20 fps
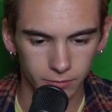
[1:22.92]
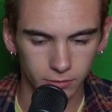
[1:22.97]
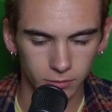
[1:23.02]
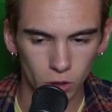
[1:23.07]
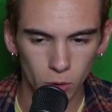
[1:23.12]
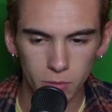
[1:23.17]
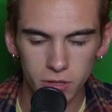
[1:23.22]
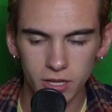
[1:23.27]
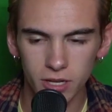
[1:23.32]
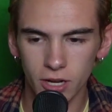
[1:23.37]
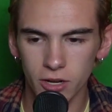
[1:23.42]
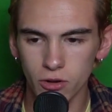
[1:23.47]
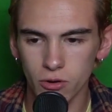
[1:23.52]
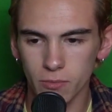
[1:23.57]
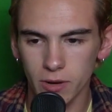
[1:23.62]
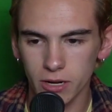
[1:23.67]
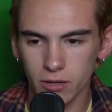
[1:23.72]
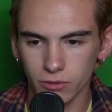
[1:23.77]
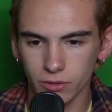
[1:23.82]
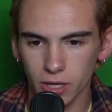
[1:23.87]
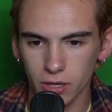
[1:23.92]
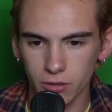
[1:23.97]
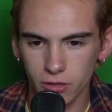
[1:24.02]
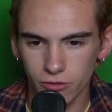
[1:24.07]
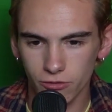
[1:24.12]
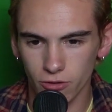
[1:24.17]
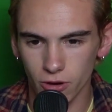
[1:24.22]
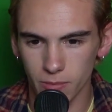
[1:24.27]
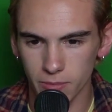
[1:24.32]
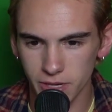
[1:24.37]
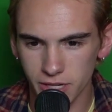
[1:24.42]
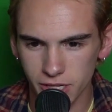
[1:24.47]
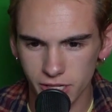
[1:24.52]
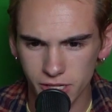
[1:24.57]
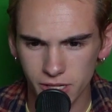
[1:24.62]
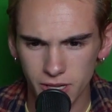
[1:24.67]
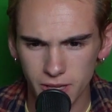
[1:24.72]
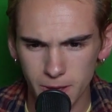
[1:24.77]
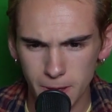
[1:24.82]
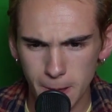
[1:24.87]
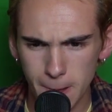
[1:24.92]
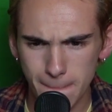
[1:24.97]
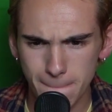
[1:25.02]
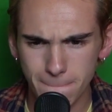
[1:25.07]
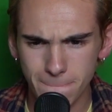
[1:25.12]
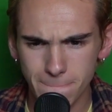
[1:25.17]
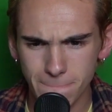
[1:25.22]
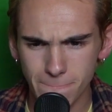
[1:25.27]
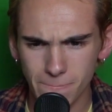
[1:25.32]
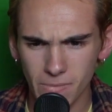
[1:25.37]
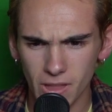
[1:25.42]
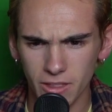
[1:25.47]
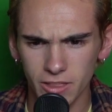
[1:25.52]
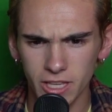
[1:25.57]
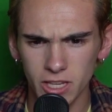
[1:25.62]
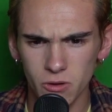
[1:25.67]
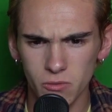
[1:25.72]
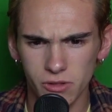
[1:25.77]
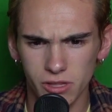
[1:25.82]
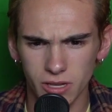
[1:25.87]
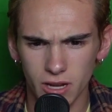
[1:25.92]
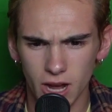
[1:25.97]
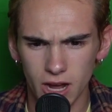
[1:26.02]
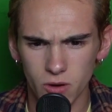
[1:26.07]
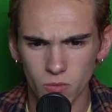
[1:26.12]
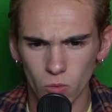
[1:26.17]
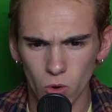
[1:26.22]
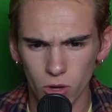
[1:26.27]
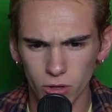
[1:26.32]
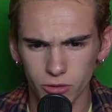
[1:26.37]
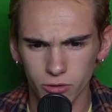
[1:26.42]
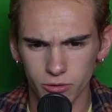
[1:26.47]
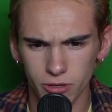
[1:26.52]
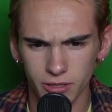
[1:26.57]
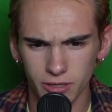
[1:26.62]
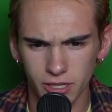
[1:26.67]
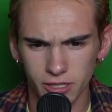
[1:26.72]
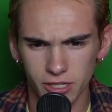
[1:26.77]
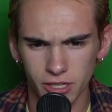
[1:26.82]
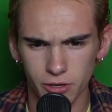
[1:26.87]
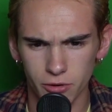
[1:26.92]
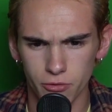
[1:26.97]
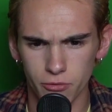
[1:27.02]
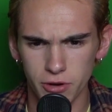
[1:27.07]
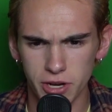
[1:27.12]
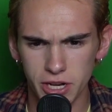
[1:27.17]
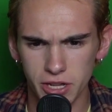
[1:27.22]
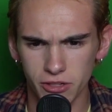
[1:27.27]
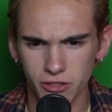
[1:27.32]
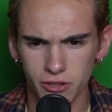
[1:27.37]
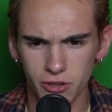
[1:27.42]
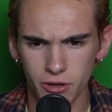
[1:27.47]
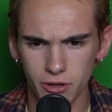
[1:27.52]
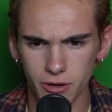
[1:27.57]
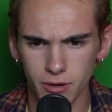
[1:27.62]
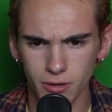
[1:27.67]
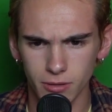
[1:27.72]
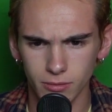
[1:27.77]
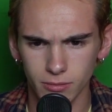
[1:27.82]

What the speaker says: The only thing I knew Michael Douglas from is... I think he was the guy in Wall Street that said, "Greed is good."